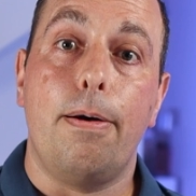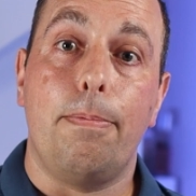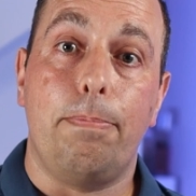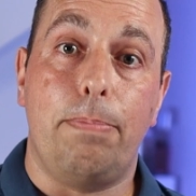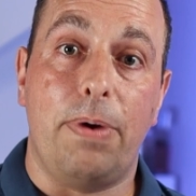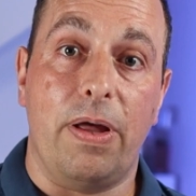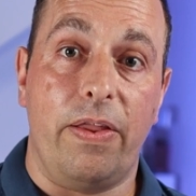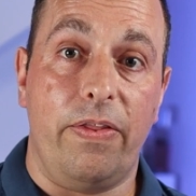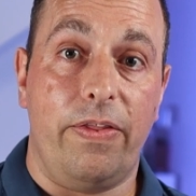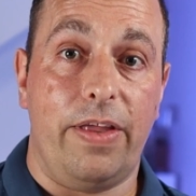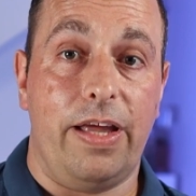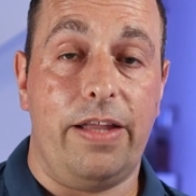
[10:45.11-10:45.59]

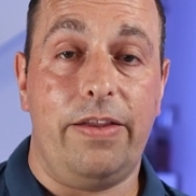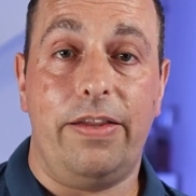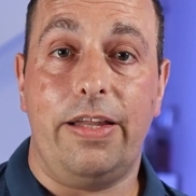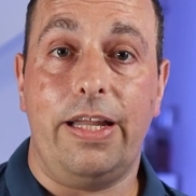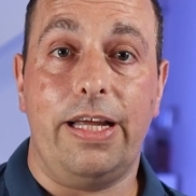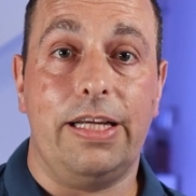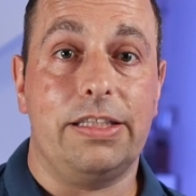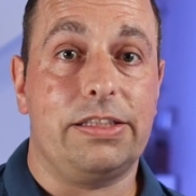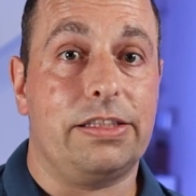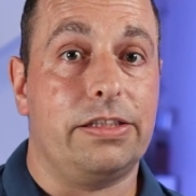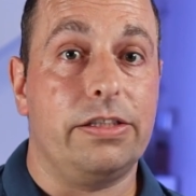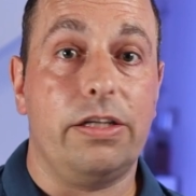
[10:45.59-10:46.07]
but then
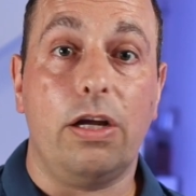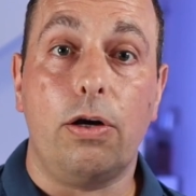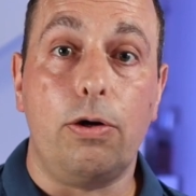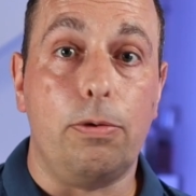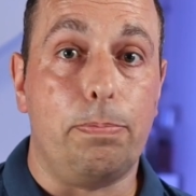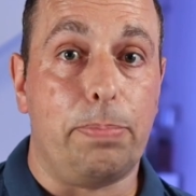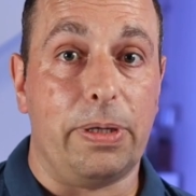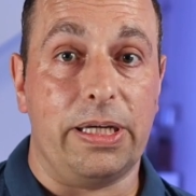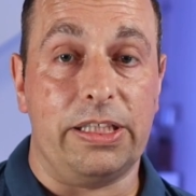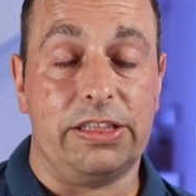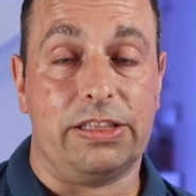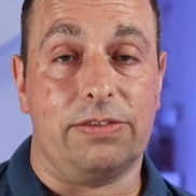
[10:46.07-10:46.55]
there's no
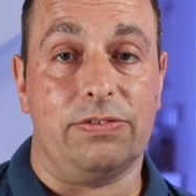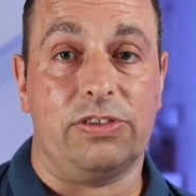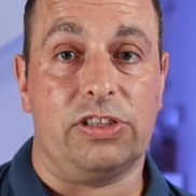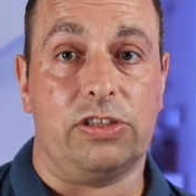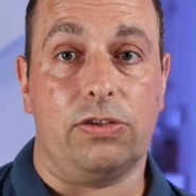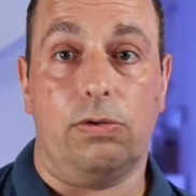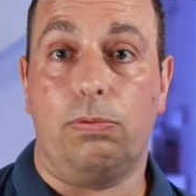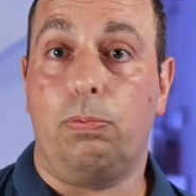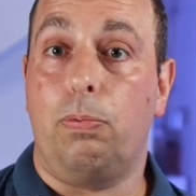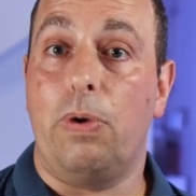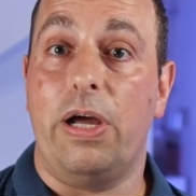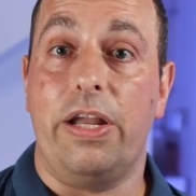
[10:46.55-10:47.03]
piece of
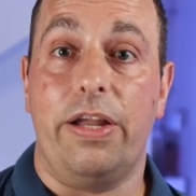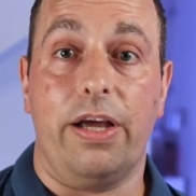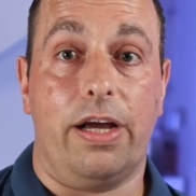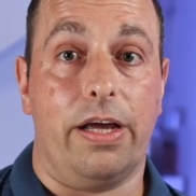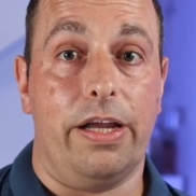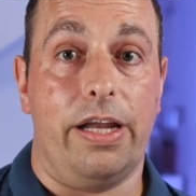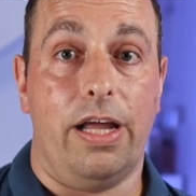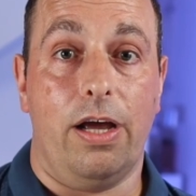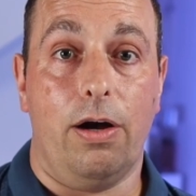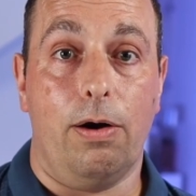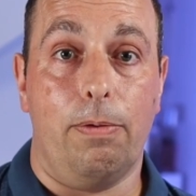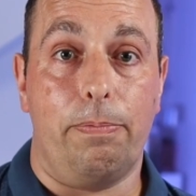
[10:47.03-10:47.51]
software that
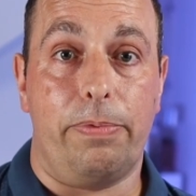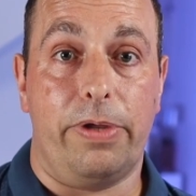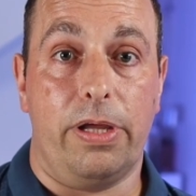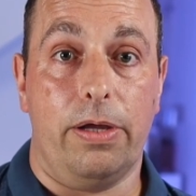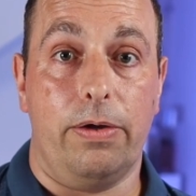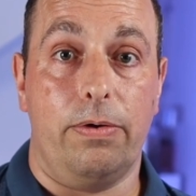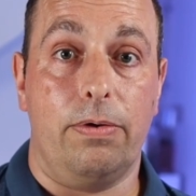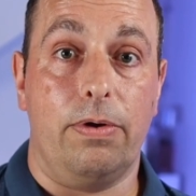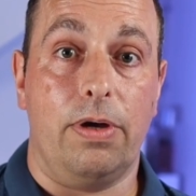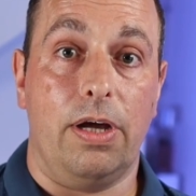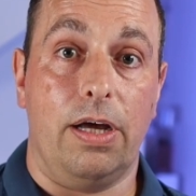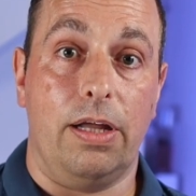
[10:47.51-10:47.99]
can help
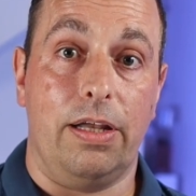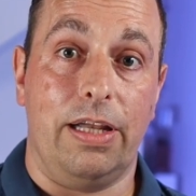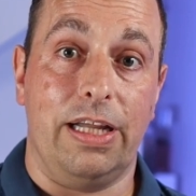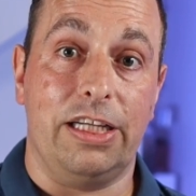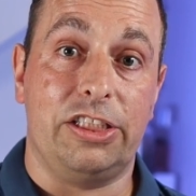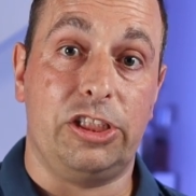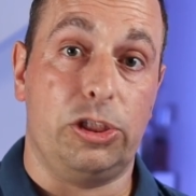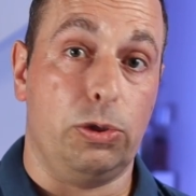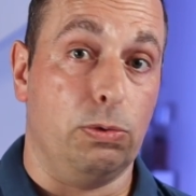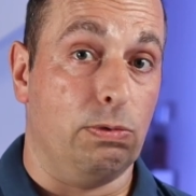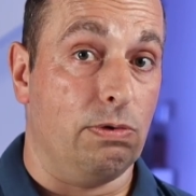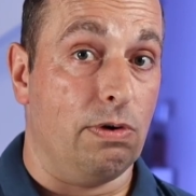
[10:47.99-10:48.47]
you
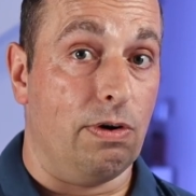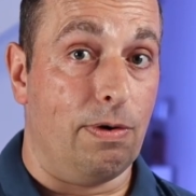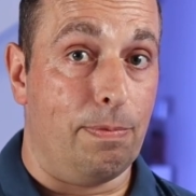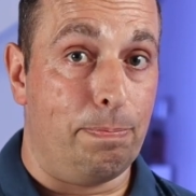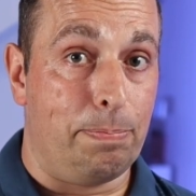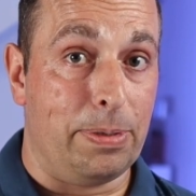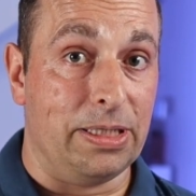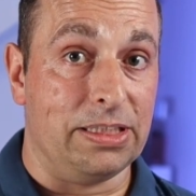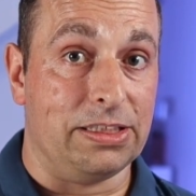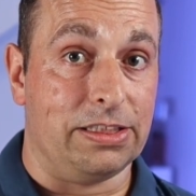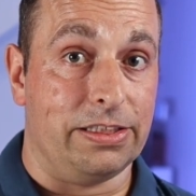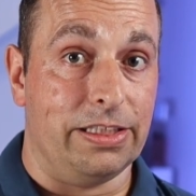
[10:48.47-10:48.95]
unless you are a
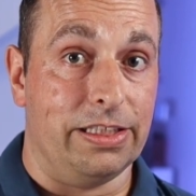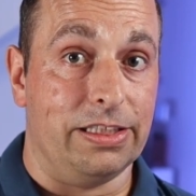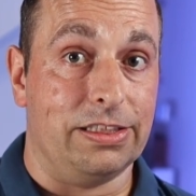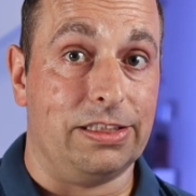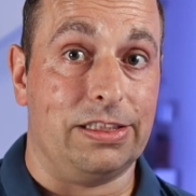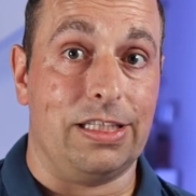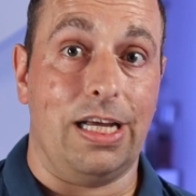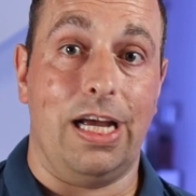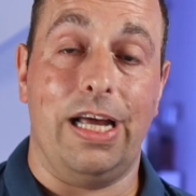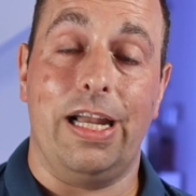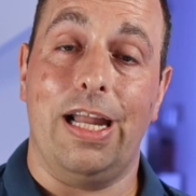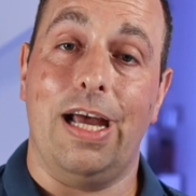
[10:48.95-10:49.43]

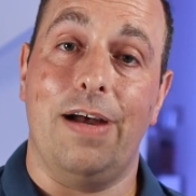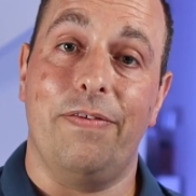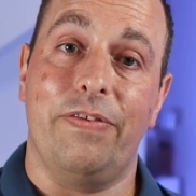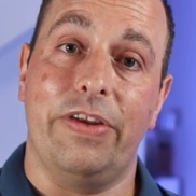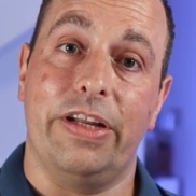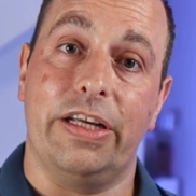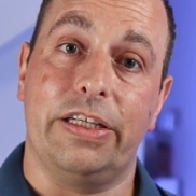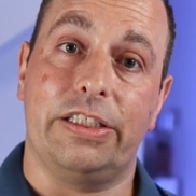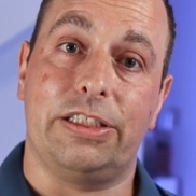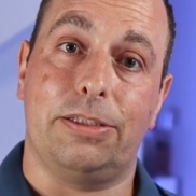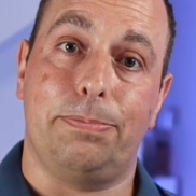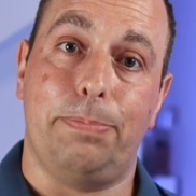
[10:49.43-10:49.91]
business and have an
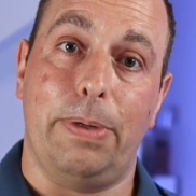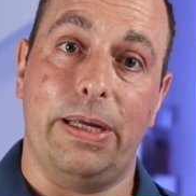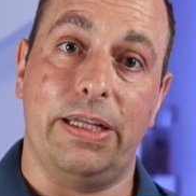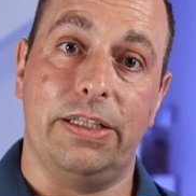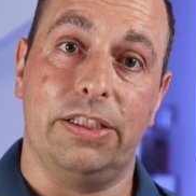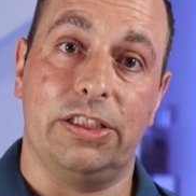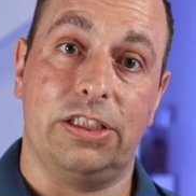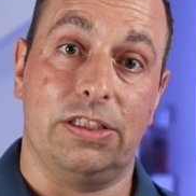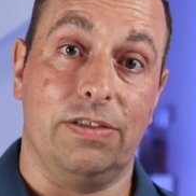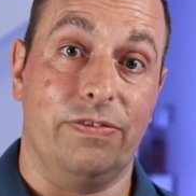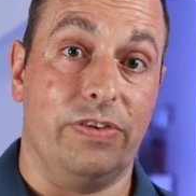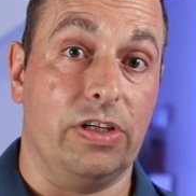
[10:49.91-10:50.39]

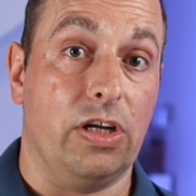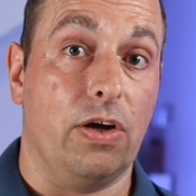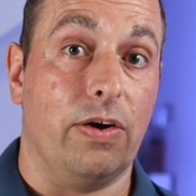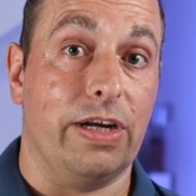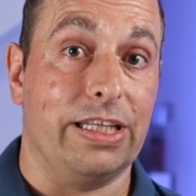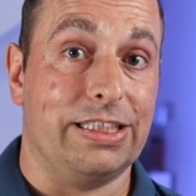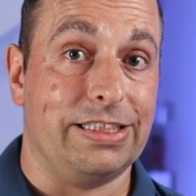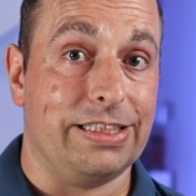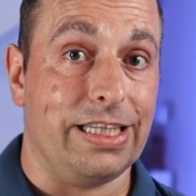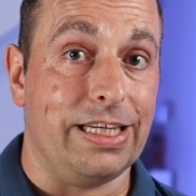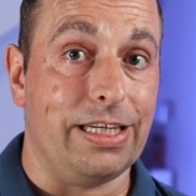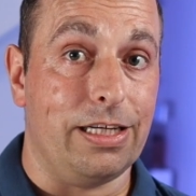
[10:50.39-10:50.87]
expensive
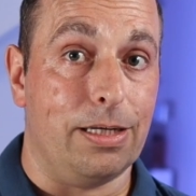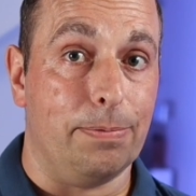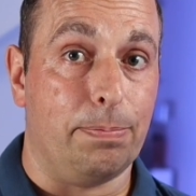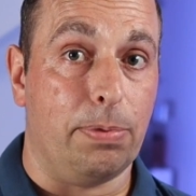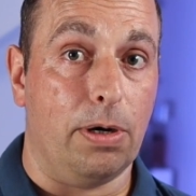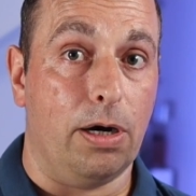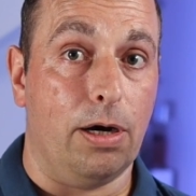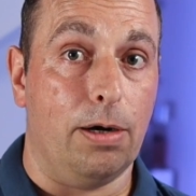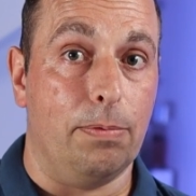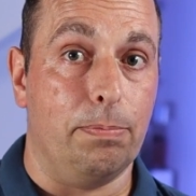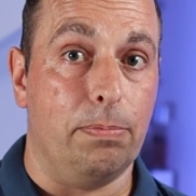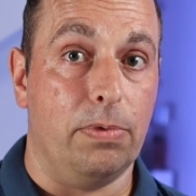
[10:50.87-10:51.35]
IT
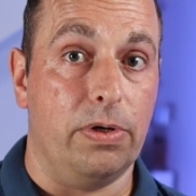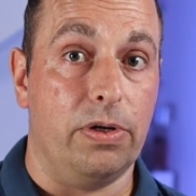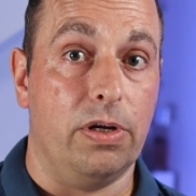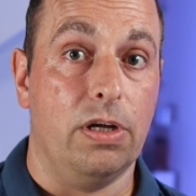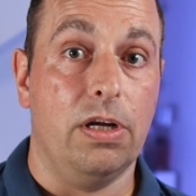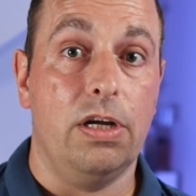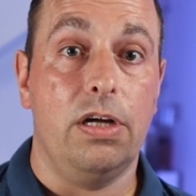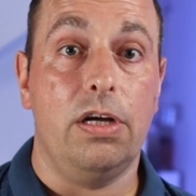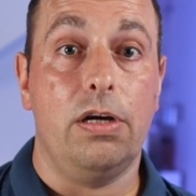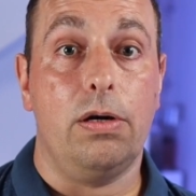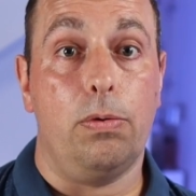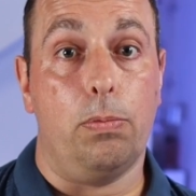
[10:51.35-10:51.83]
department
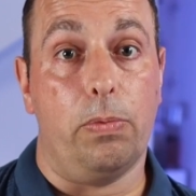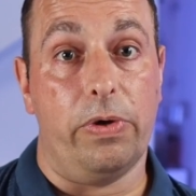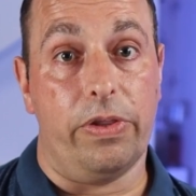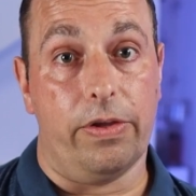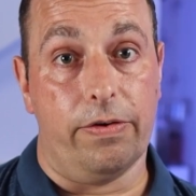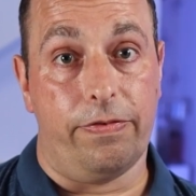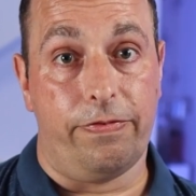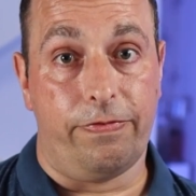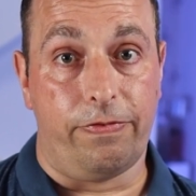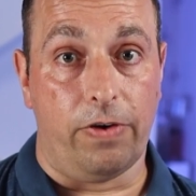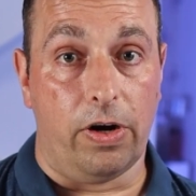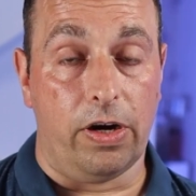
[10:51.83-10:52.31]
with a
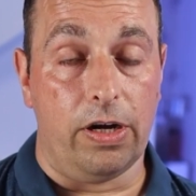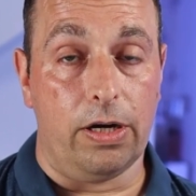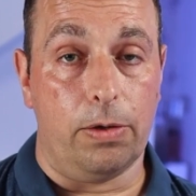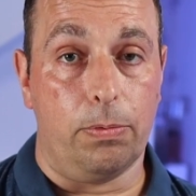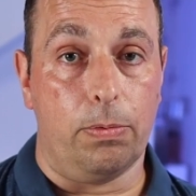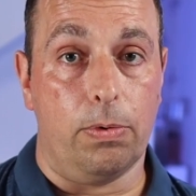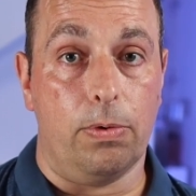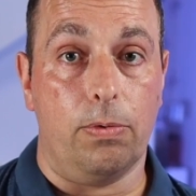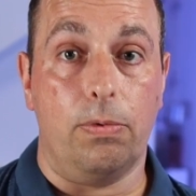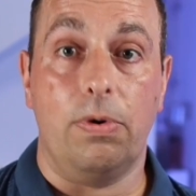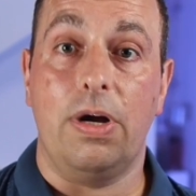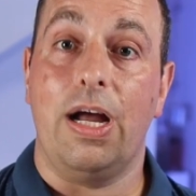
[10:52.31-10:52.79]

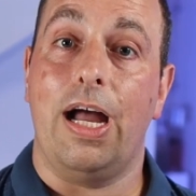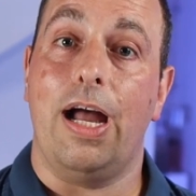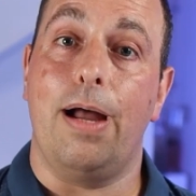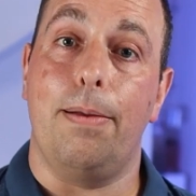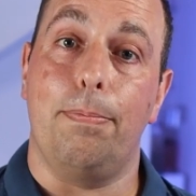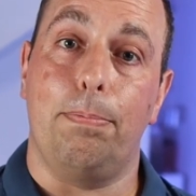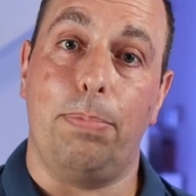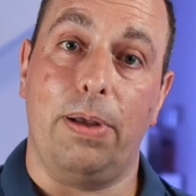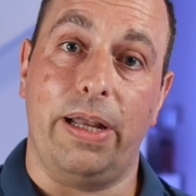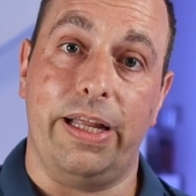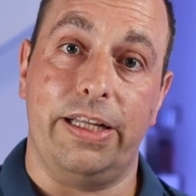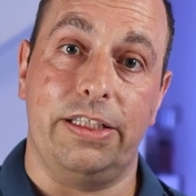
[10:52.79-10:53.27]
firewall
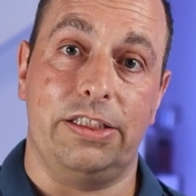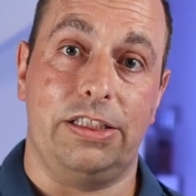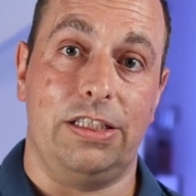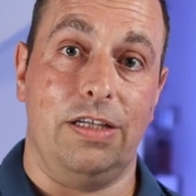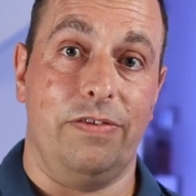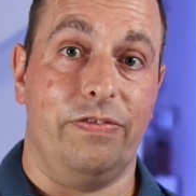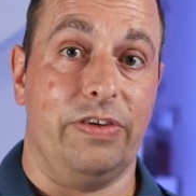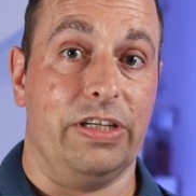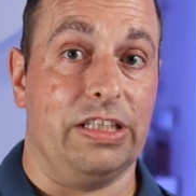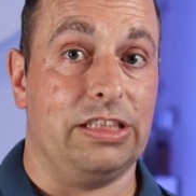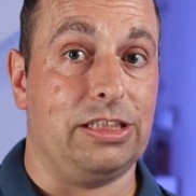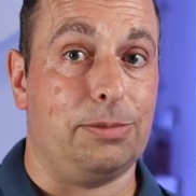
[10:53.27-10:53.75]
and plenty
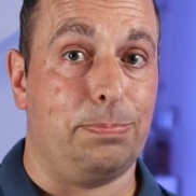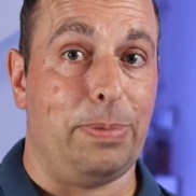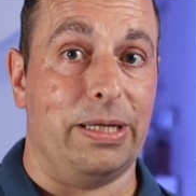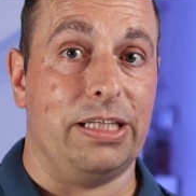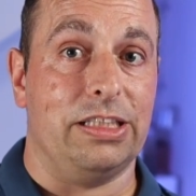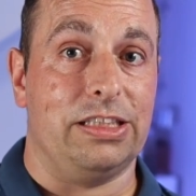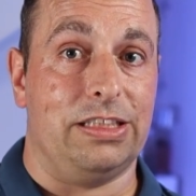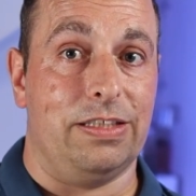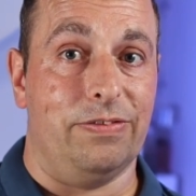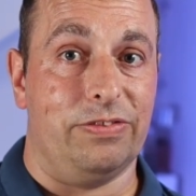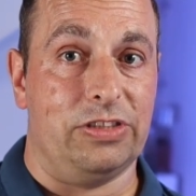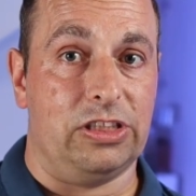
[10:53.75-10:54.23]
of
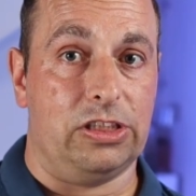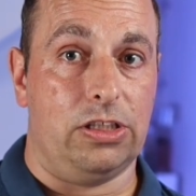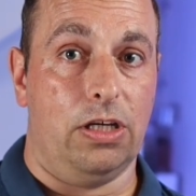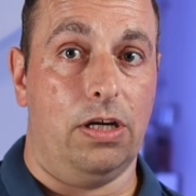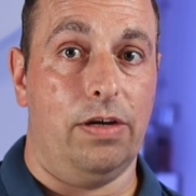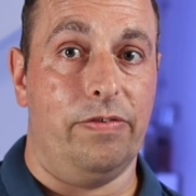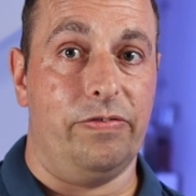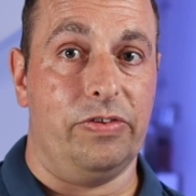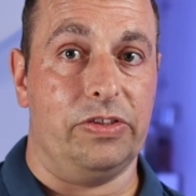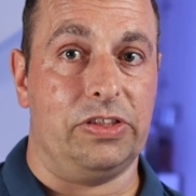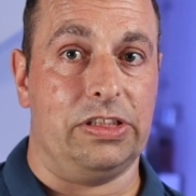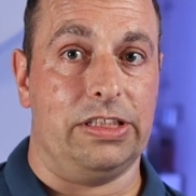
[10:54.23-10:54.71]
expensive
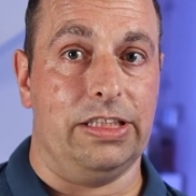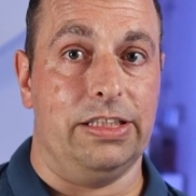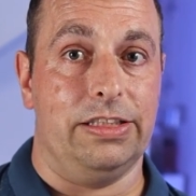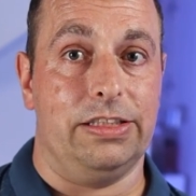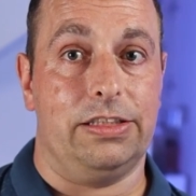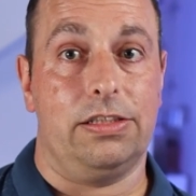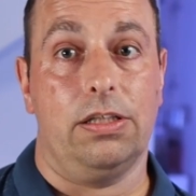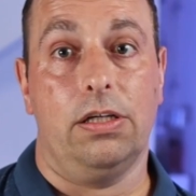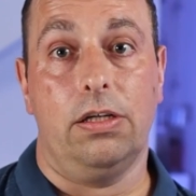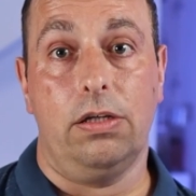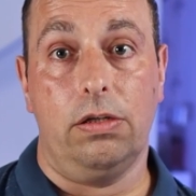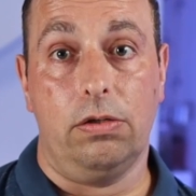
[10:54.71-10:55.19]

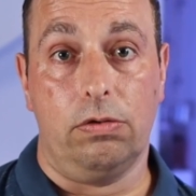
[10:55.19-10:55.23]
services,